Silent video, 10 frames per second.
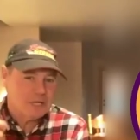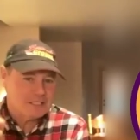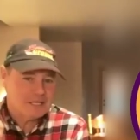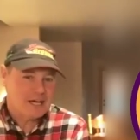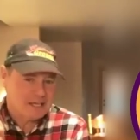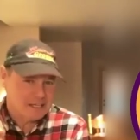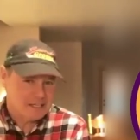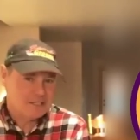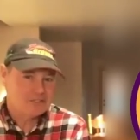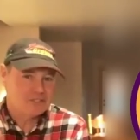my diet
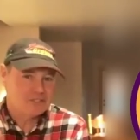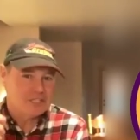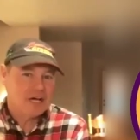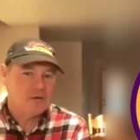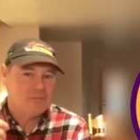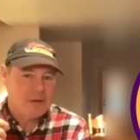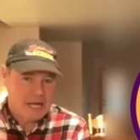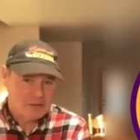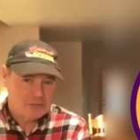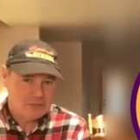is. It's now
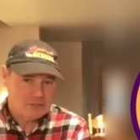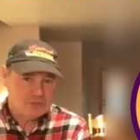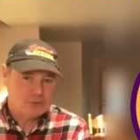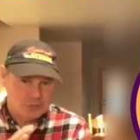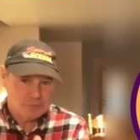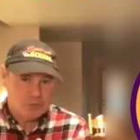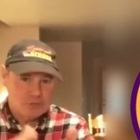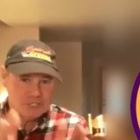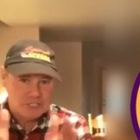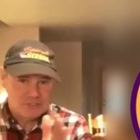balanced between the
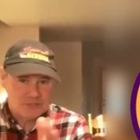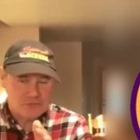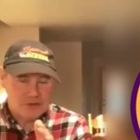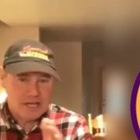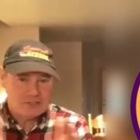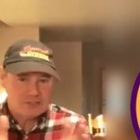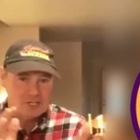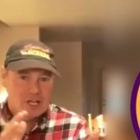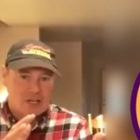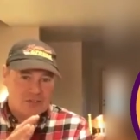proteins, the
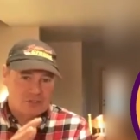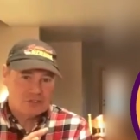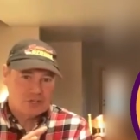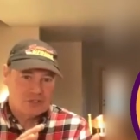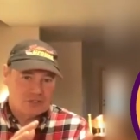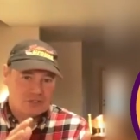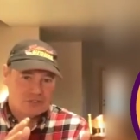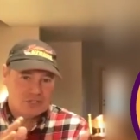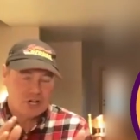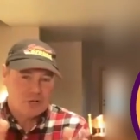fats, the
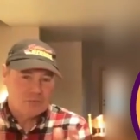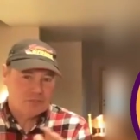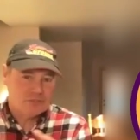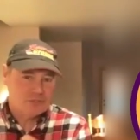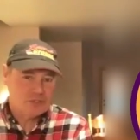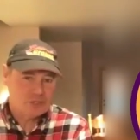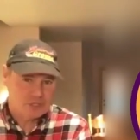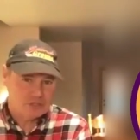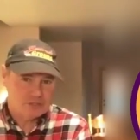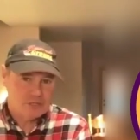starches, the carbs, and the
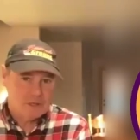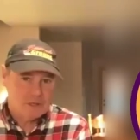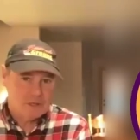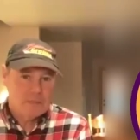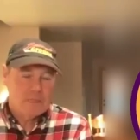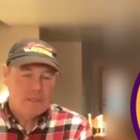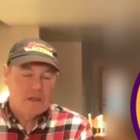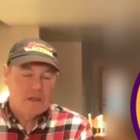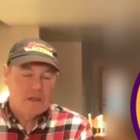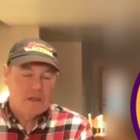sugars.
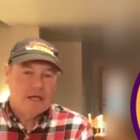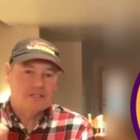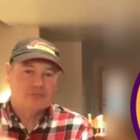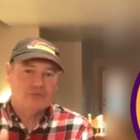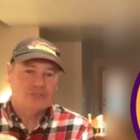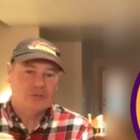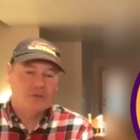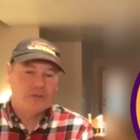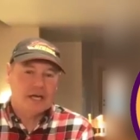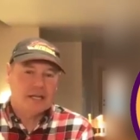And as a
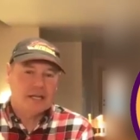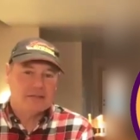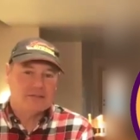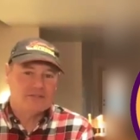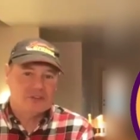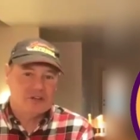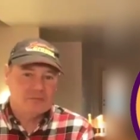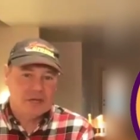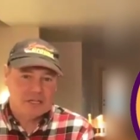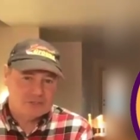result of that and
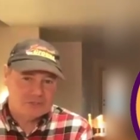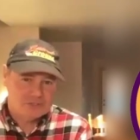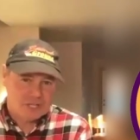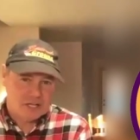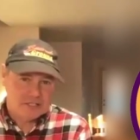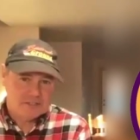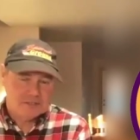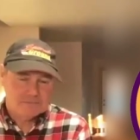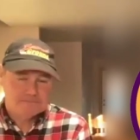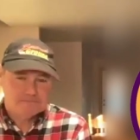some
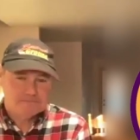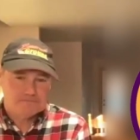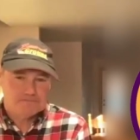exercise,